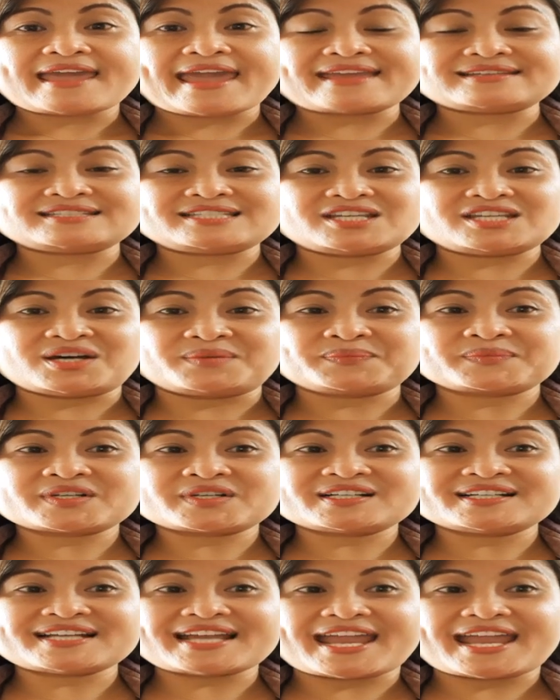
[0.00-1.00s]
And
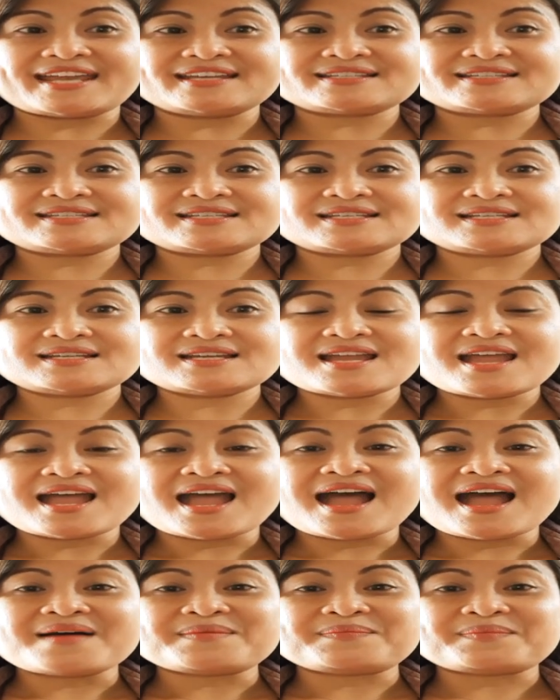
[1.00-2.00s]
number 8.
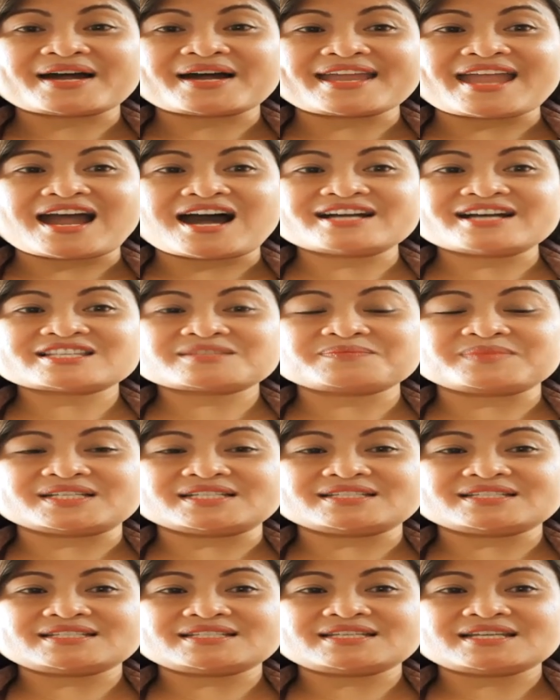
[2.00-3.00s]
My
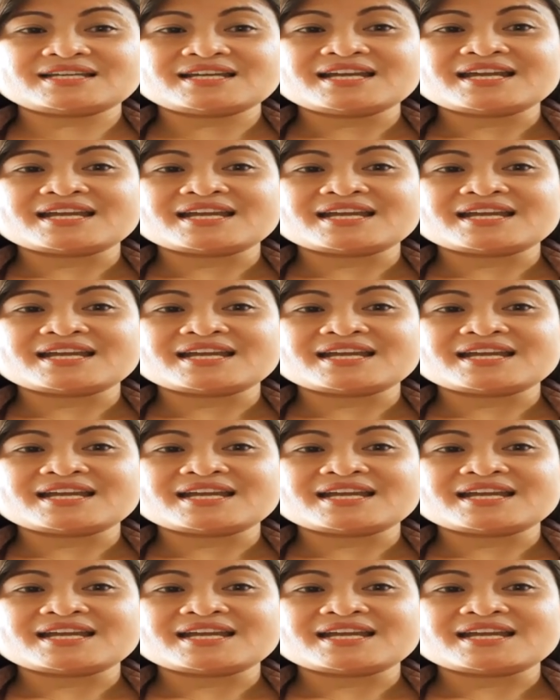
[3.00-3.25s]
husband